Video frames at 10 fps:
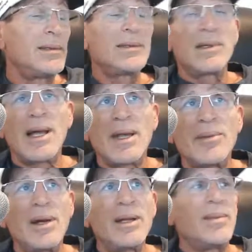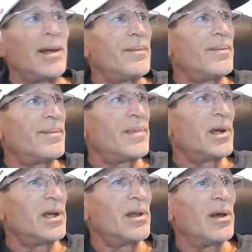It's a lot of money, man. It
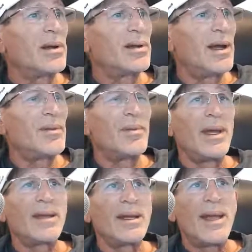took you a long time to make that.